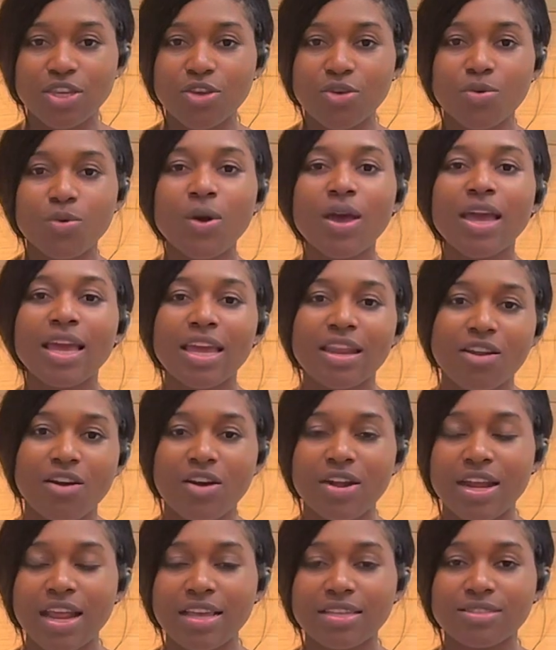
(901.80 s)
you in
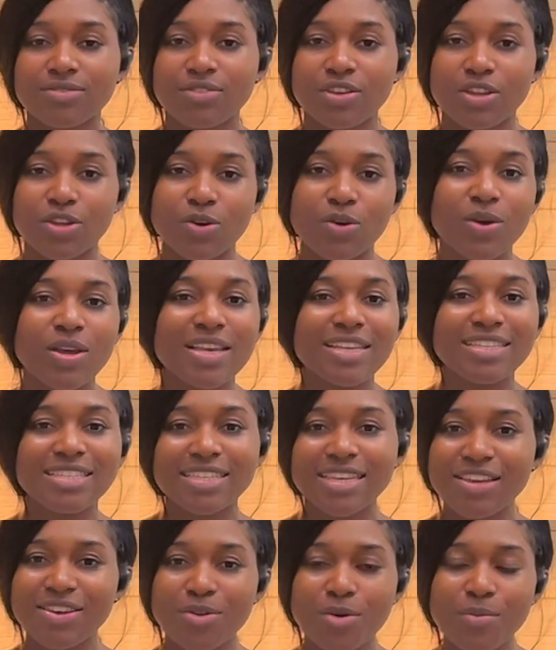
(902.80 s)
our next video.
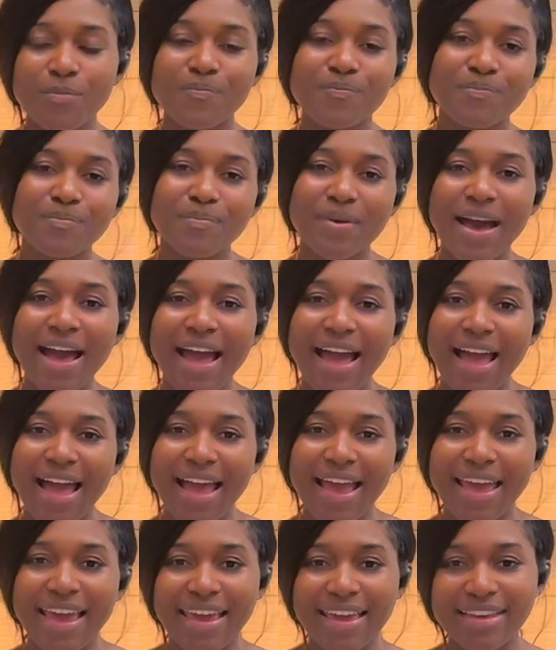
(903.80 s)
See you.
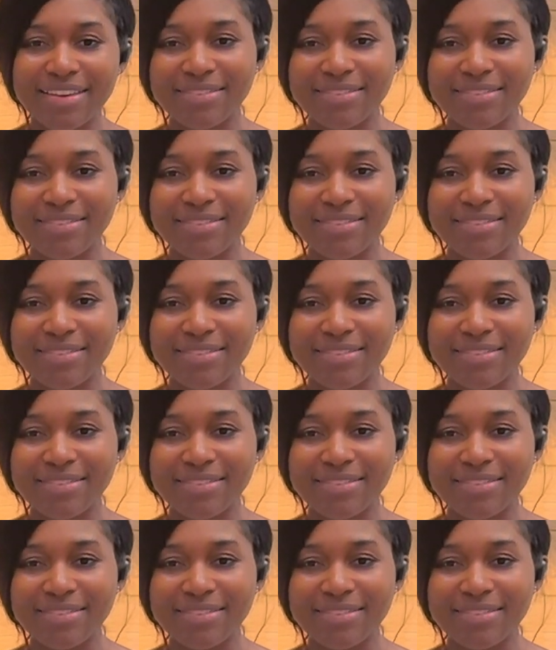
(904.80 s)
Bye.